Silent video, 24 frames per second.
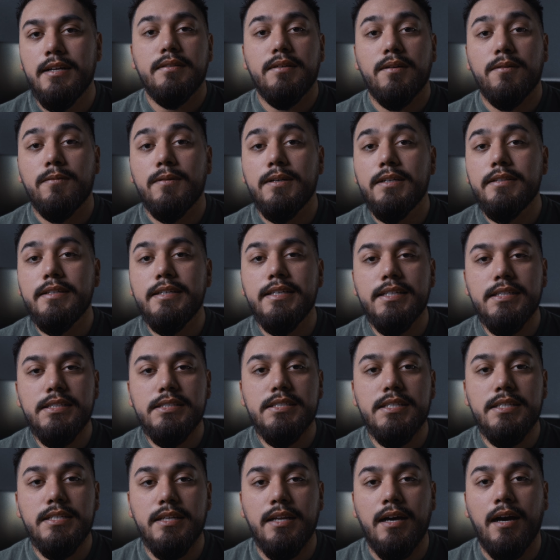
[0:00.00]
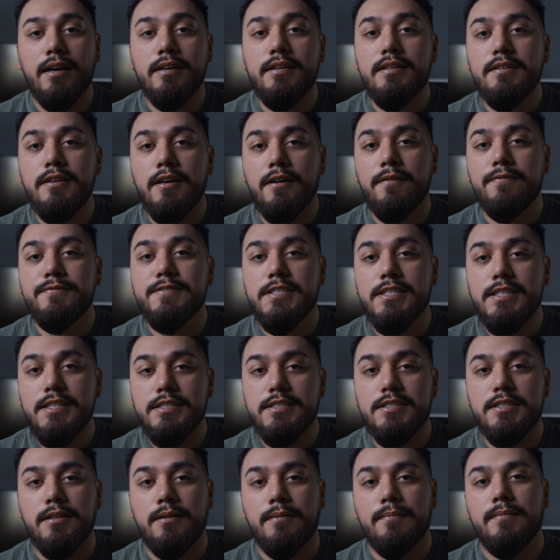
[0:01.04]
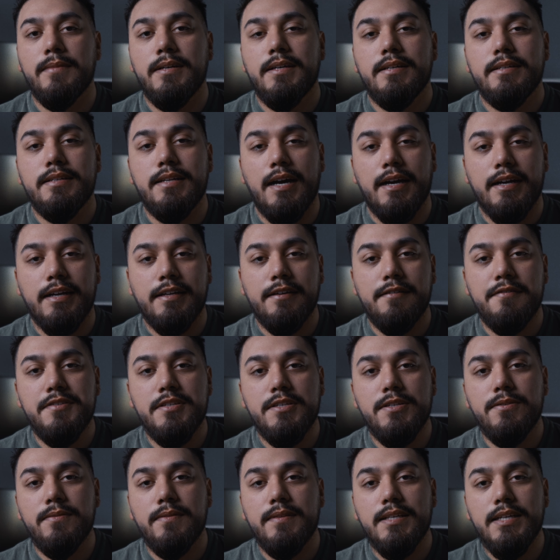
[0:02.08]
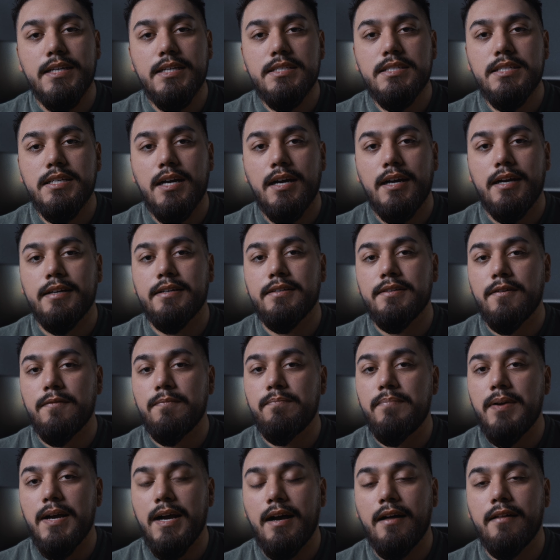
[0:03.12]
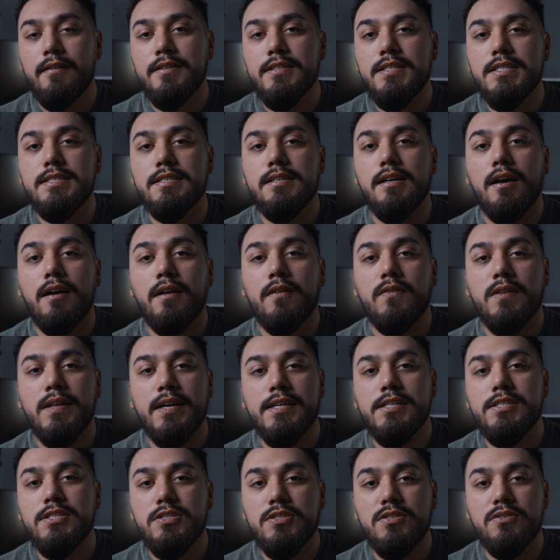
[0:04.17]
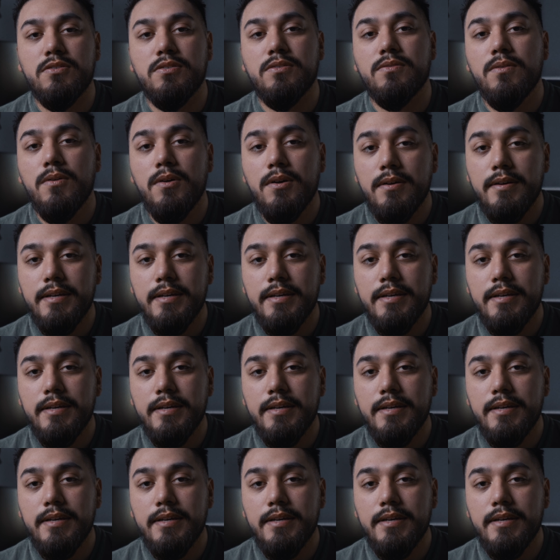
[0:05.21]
There really isn't not enough system that gives you this kind of balance unless you